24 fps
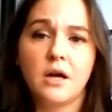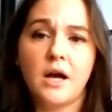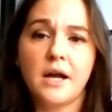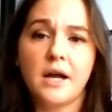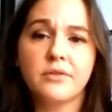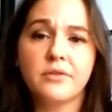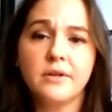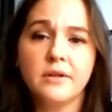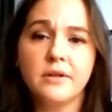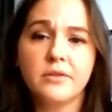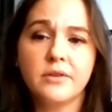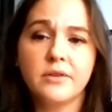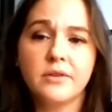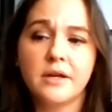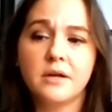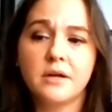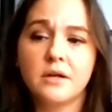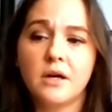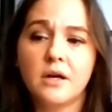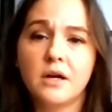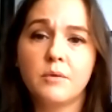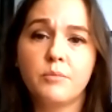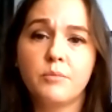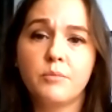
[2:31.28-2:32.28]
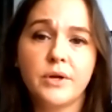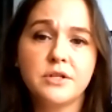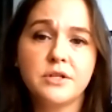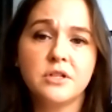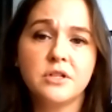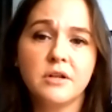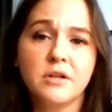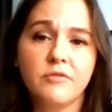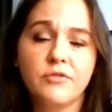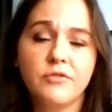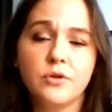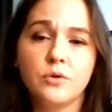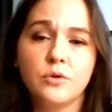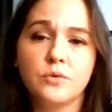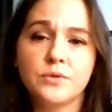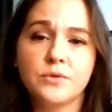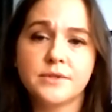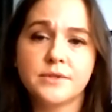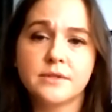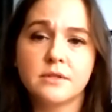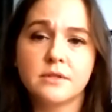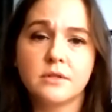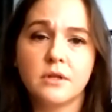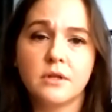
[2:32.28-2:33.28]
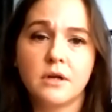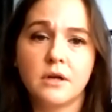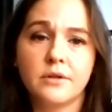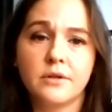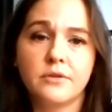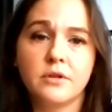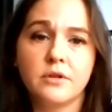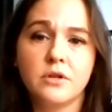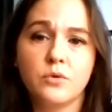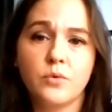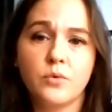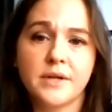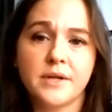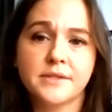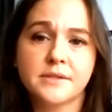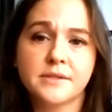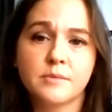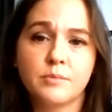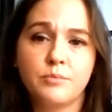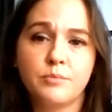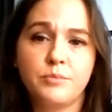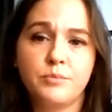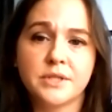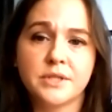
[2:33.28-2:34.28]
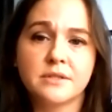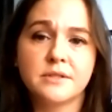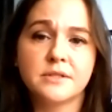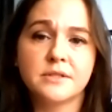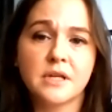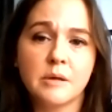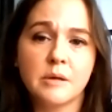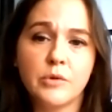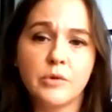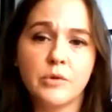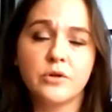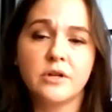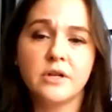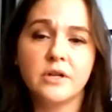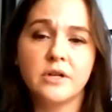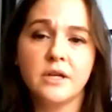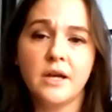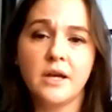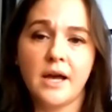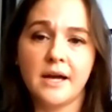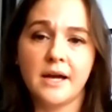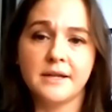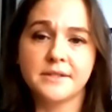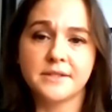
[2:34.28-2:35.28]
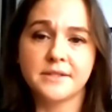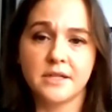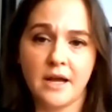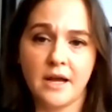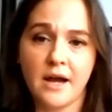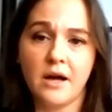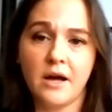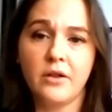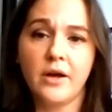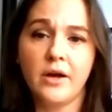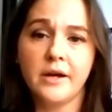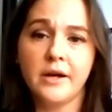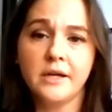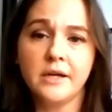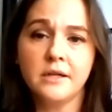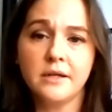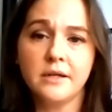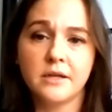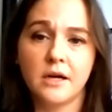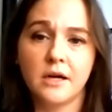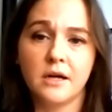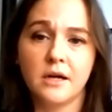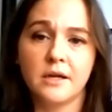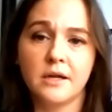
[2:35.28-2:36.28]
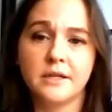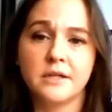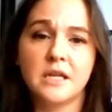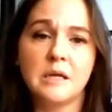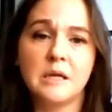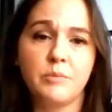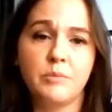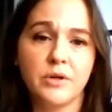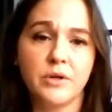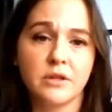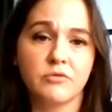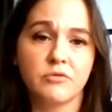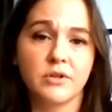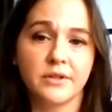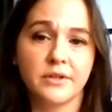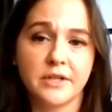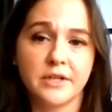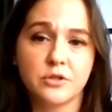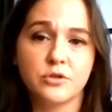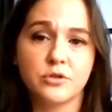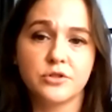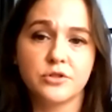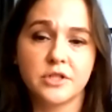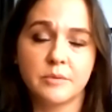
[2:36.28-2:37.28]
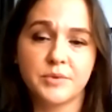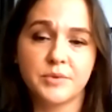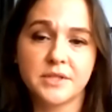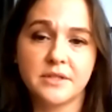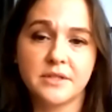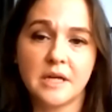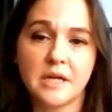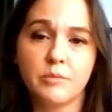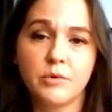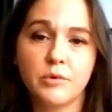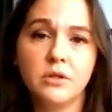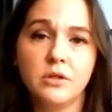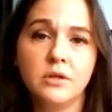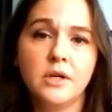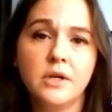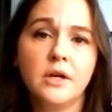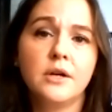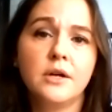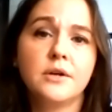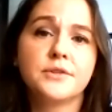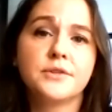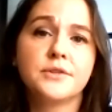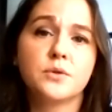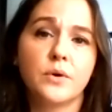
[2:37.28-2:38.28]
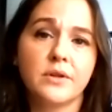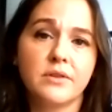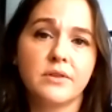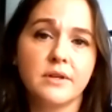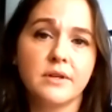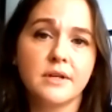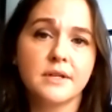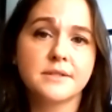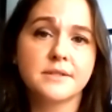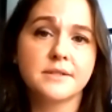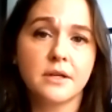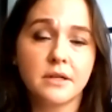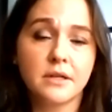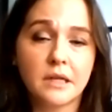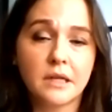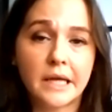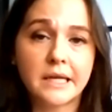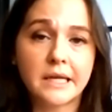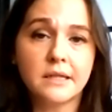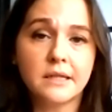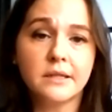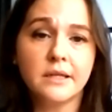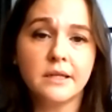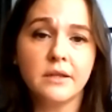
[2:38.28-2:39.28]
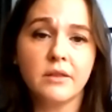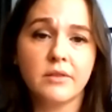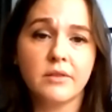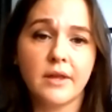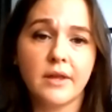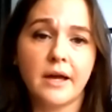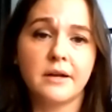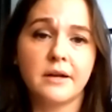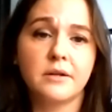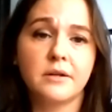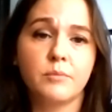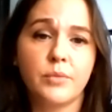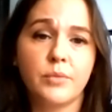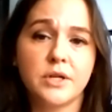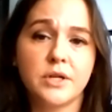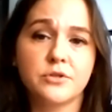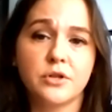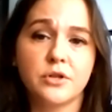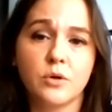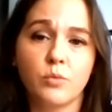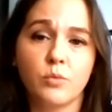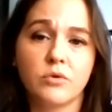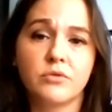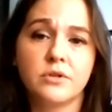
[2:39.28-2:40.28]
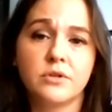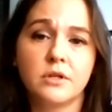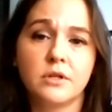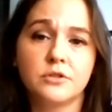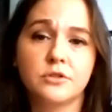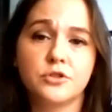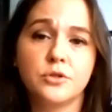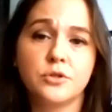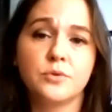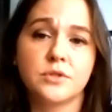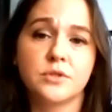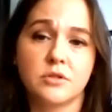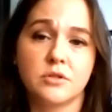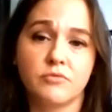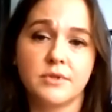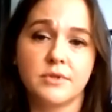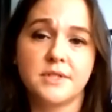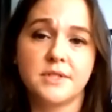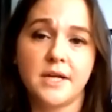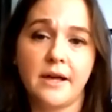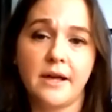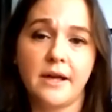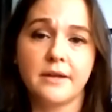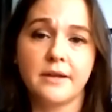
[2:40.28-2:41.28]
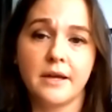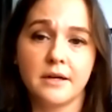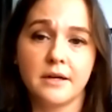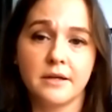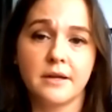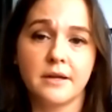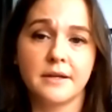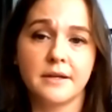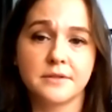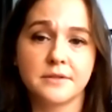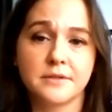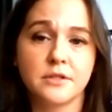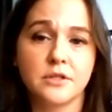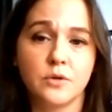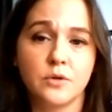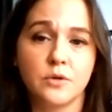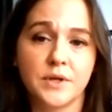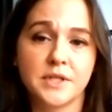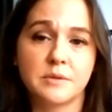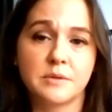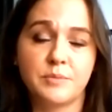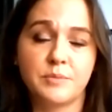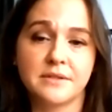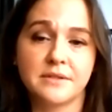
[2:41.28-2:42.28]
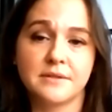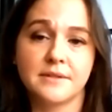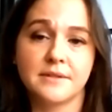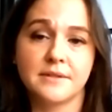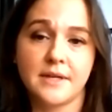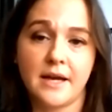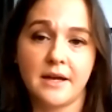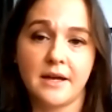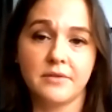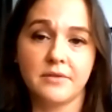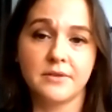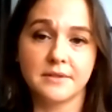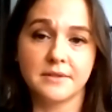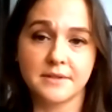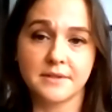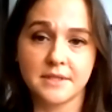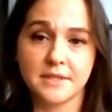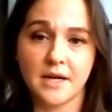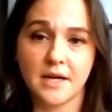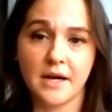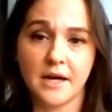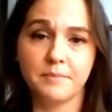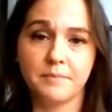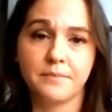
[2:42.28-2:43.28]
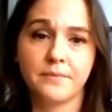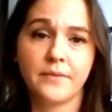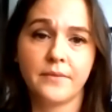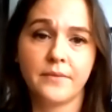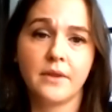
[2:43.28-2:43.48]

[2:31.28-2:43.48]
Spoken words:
I think that Beijing views the US business community as an ally in keeping the relationship stable. So I think it's unlikely that Beijing would choose to retaliate against a US business at this time.